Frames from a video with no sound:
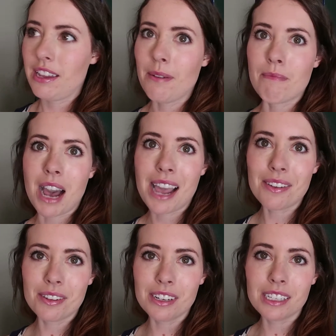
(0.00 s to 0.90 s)
a
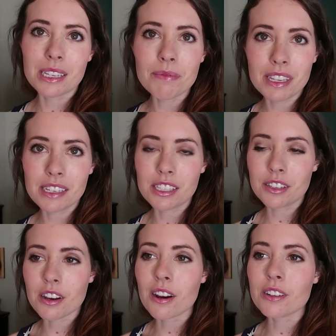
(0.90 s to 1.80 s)
mile or something
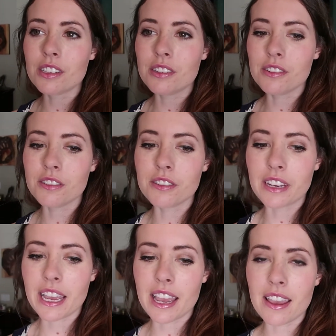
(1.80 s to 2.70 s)
to go
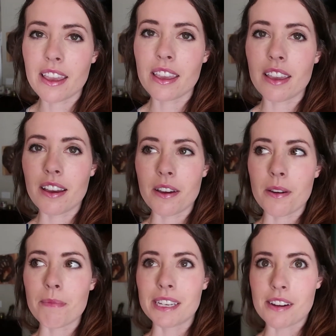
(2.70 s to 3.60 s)
to a
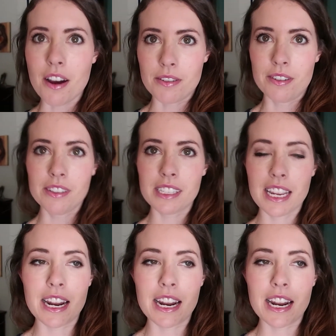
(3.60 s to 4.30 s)
McDonald's.